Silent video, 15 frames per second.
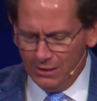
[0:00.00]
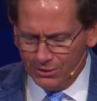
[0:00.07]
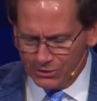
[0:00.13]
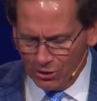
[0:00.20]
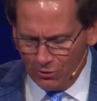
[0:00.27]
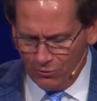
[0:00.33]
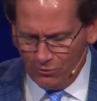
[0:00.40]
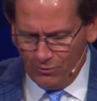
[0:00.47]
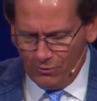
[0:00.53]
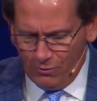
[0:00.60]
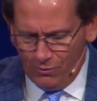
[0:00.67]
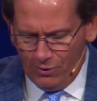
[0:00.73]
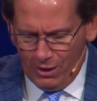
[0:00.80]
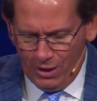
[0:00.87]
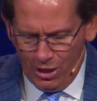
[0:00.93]
So
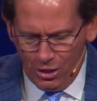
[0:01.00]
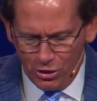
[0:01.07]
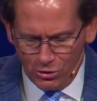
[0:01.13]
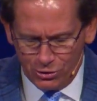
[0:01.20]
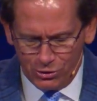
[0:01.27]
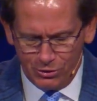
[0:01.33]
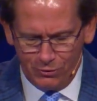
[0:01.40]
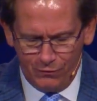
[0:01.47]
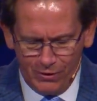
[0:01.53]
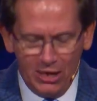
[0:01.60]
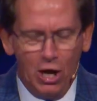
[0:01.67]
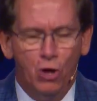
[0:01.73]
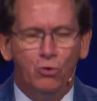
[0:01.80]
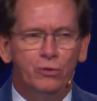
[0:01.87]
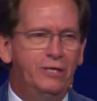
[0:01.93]
here's
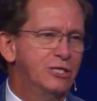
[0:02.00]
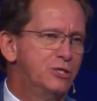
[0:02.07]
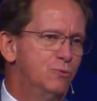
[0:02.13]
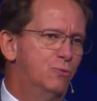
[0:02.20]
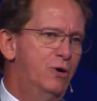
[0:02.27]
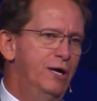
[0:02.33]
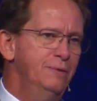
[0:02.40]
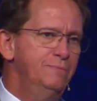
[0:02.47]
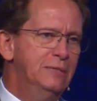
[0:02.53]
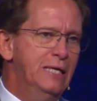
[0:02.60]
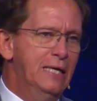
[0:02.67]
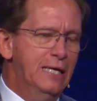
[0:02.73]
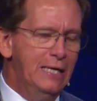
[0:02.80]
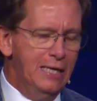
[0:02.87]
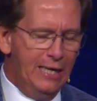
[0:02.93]
the oldest one.
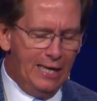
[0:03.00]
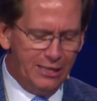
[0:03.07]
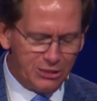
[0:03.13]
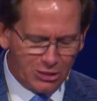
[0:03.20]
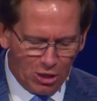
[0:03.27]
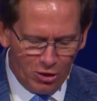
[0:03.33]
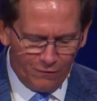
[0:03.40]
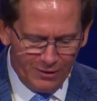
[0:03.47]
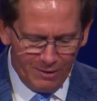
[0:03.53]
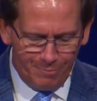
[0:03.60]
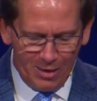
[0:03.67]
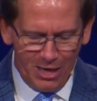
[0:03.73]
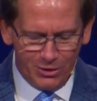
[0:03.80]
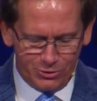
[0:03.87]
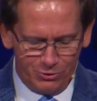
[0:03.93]
It's called the
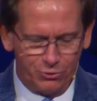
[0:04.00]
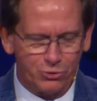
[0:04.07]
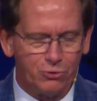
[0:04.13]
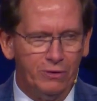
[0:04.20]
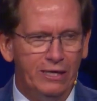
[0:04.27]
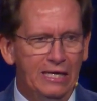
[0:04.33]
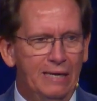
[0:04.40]
Apostles' Creed.